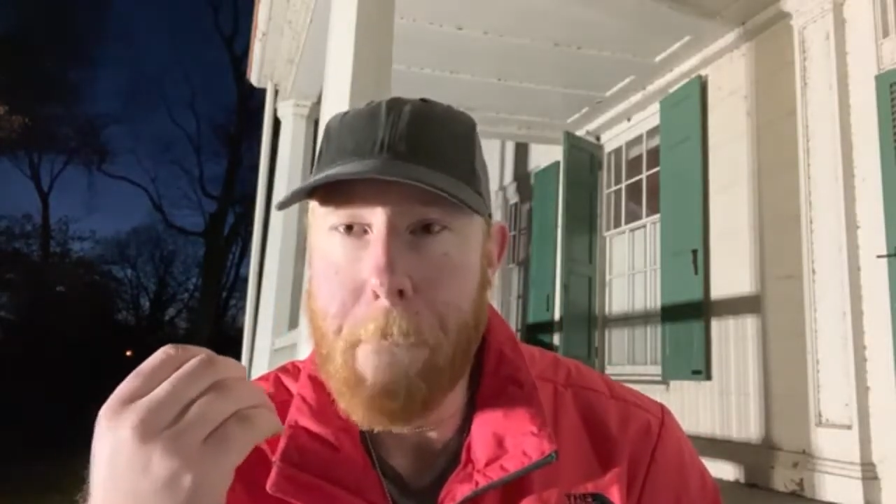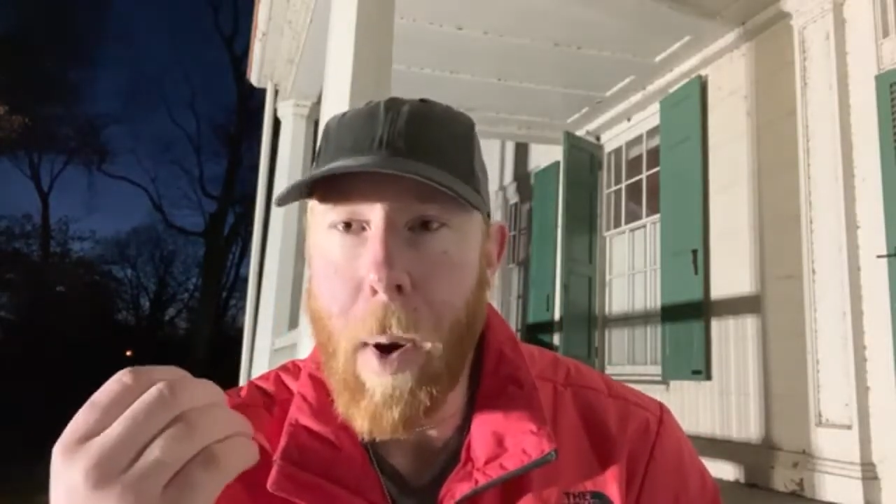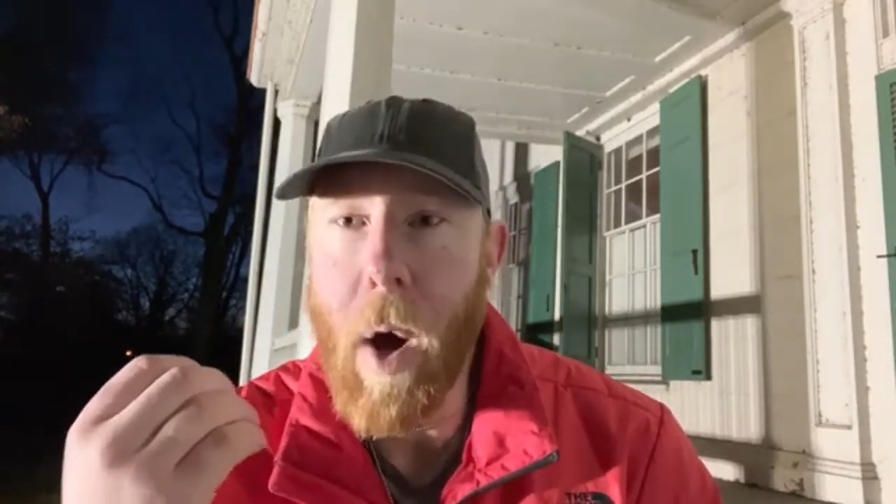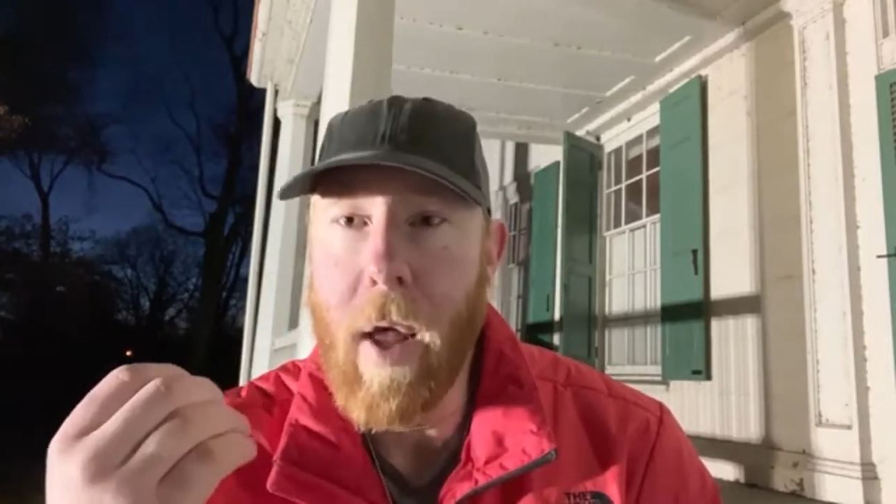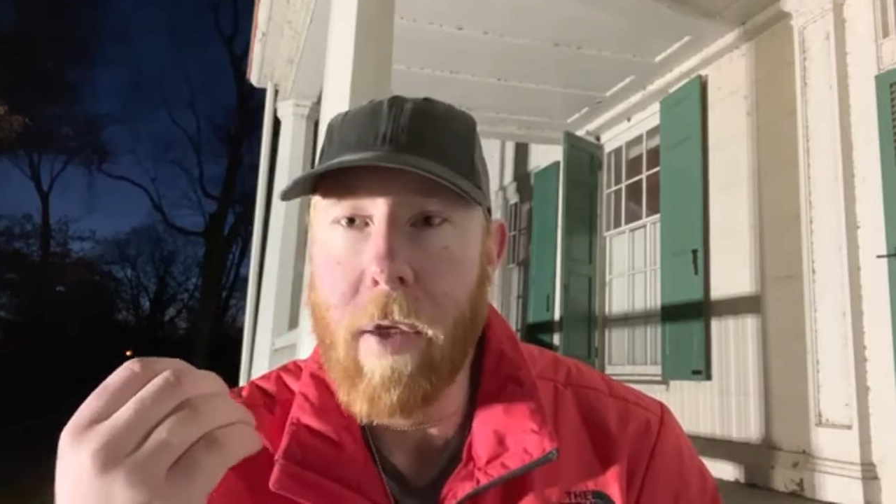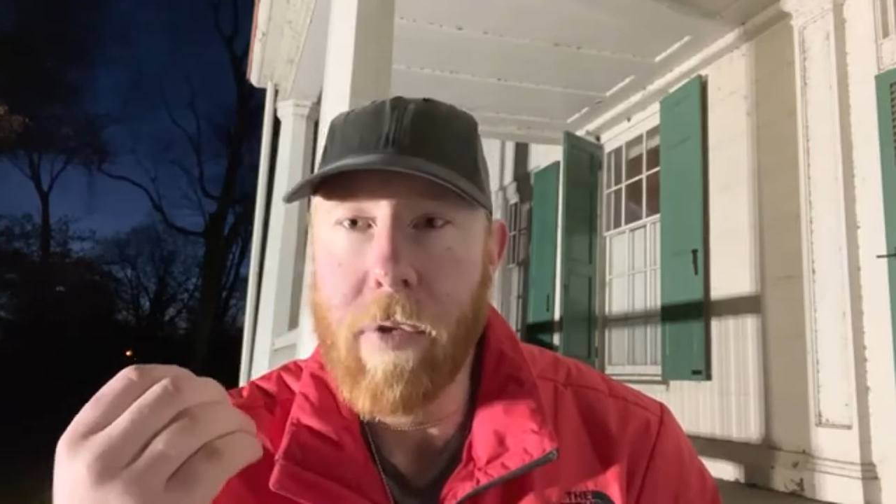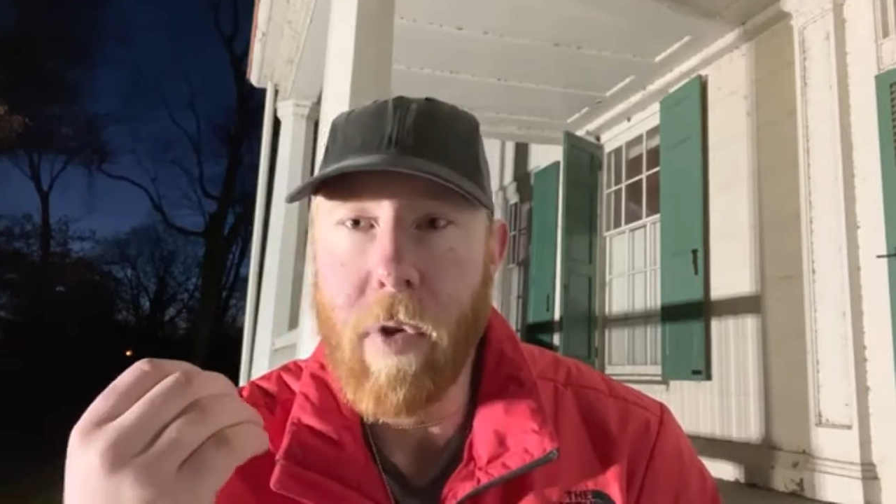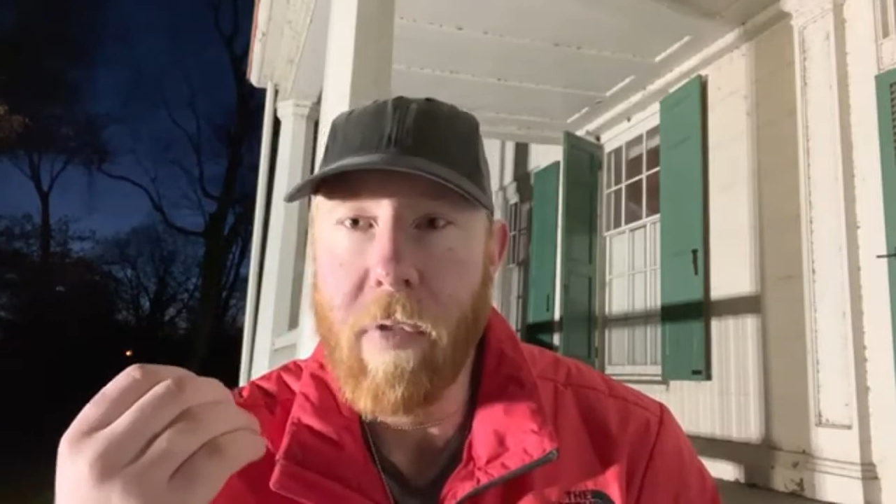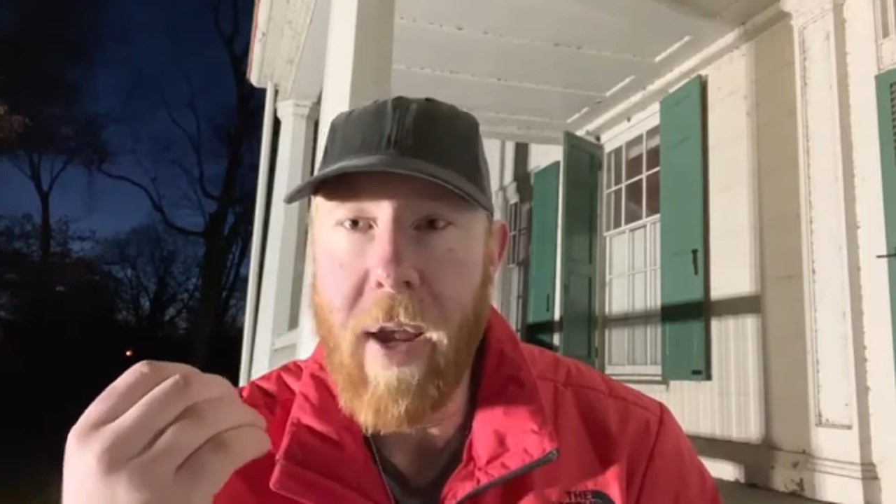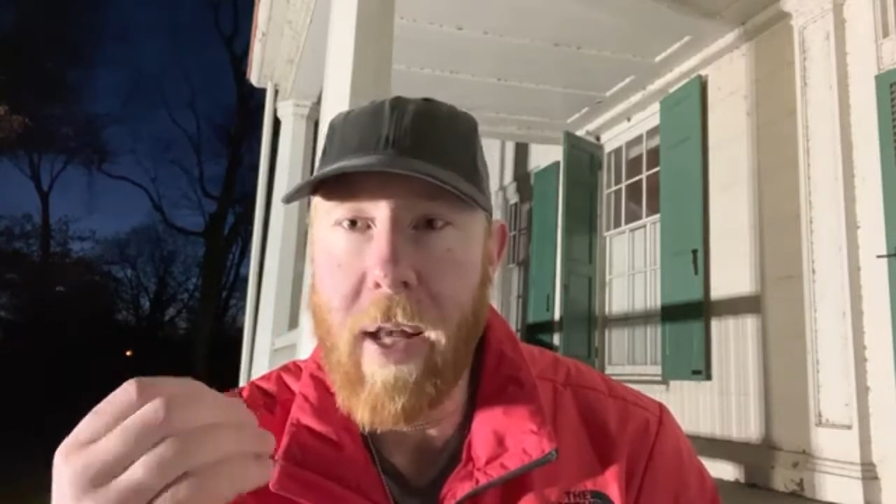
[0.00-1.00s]
buzz
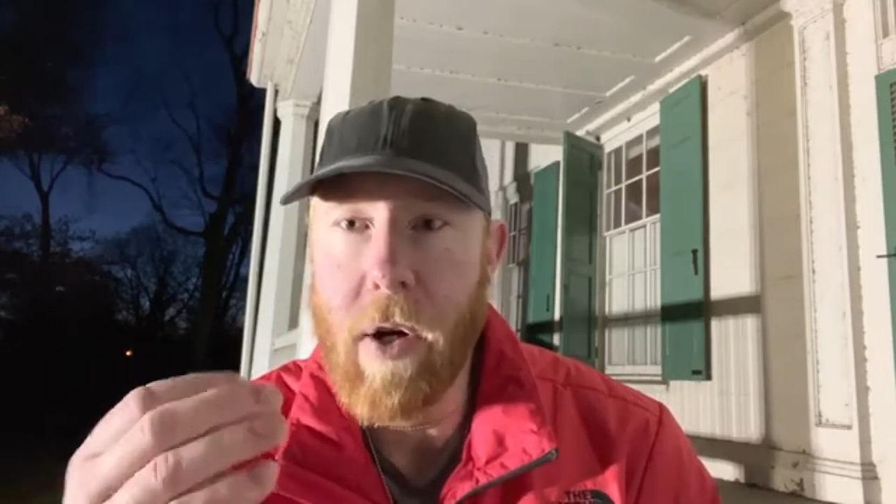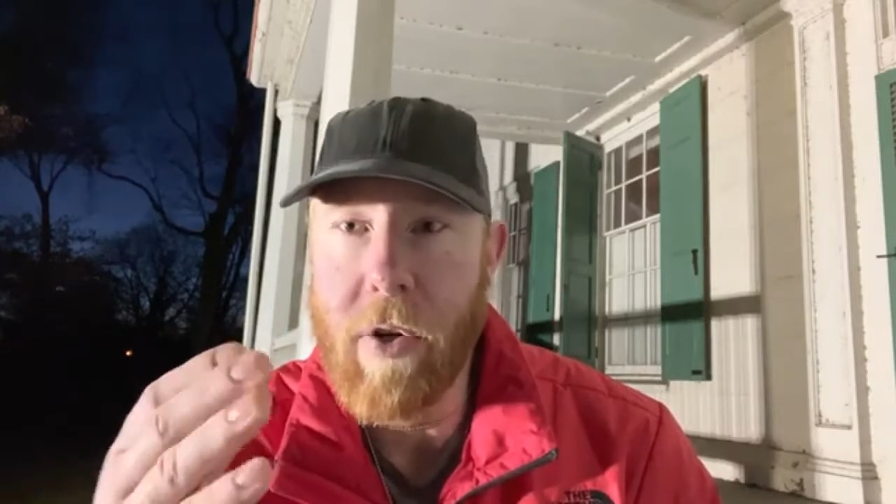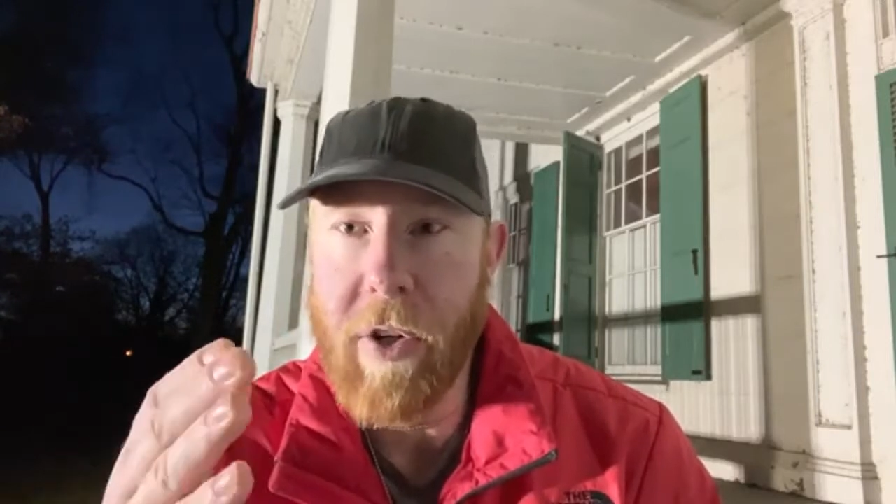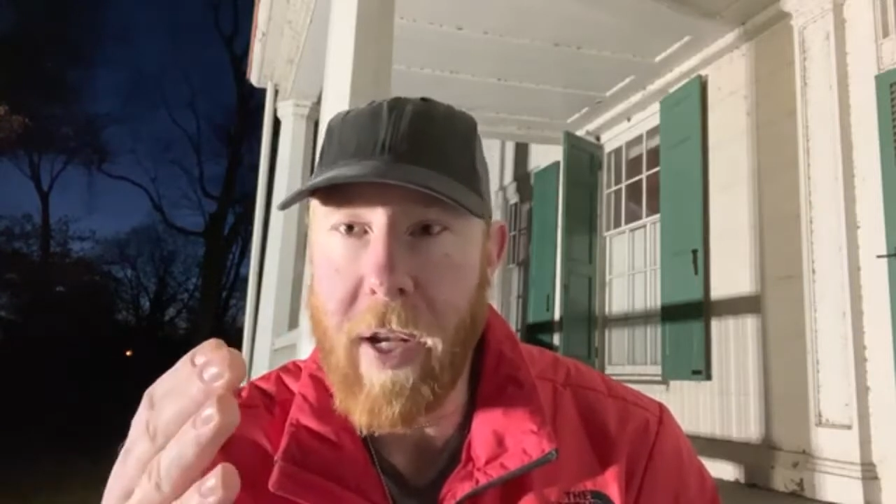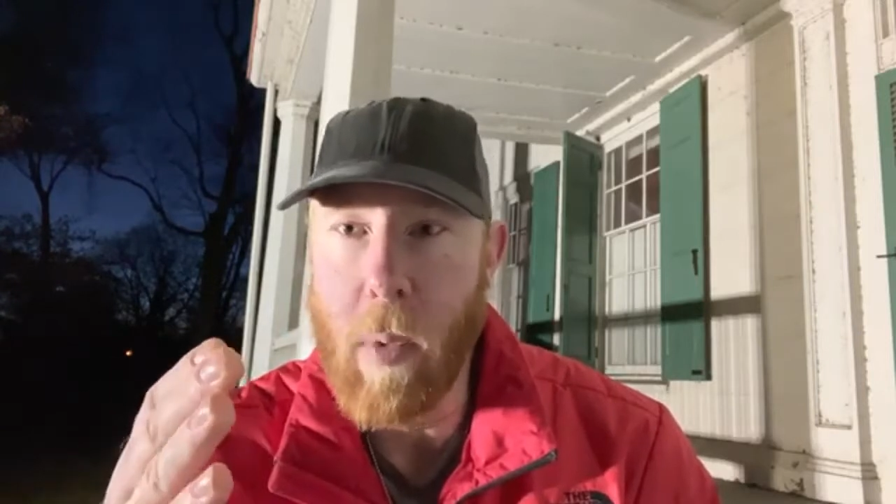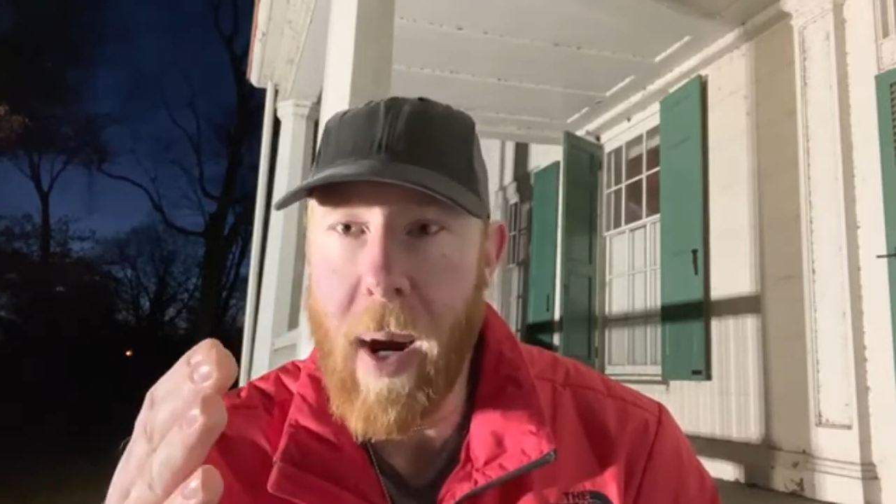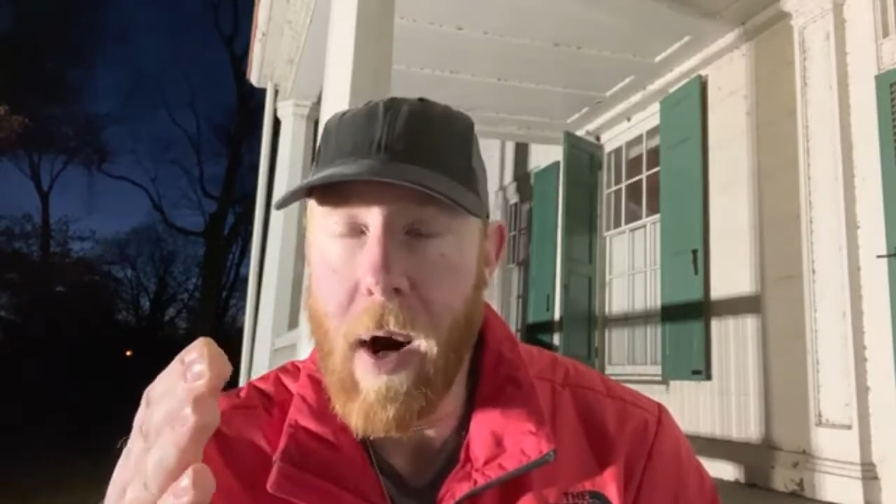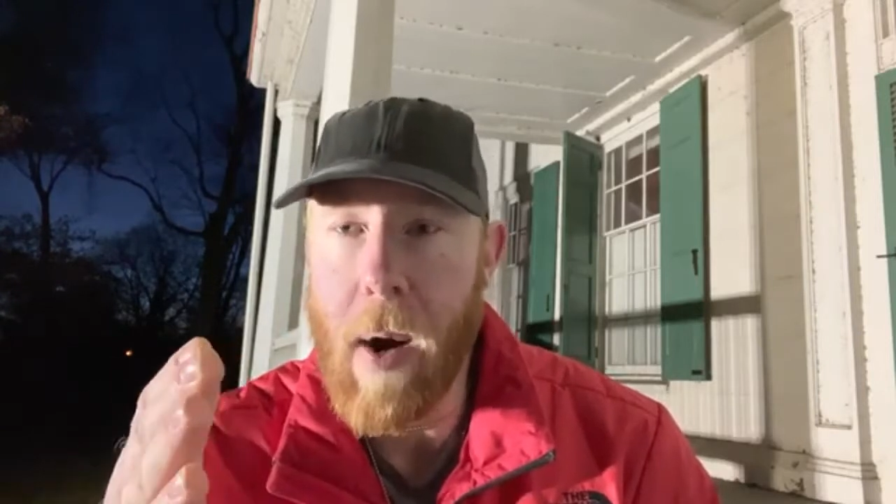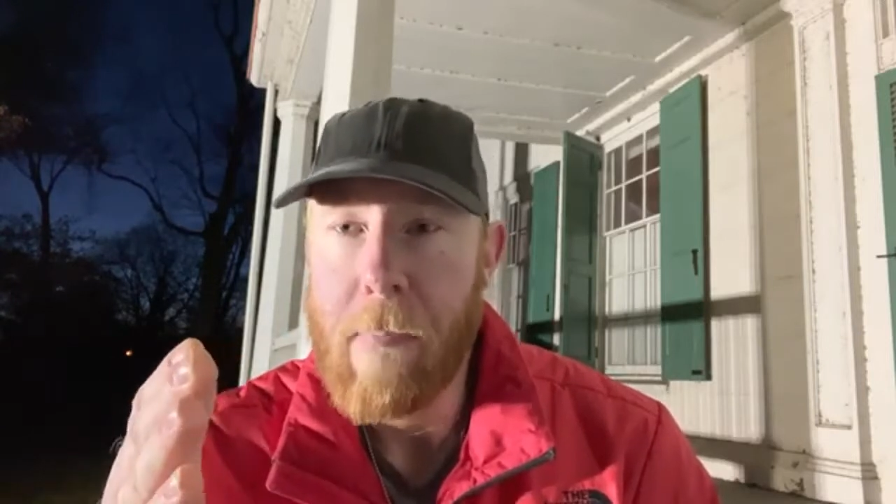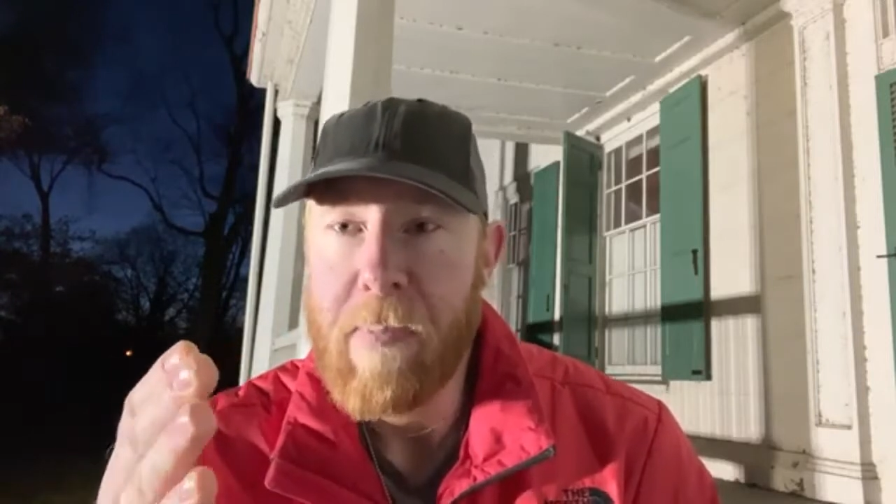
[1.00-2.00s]
of energy where,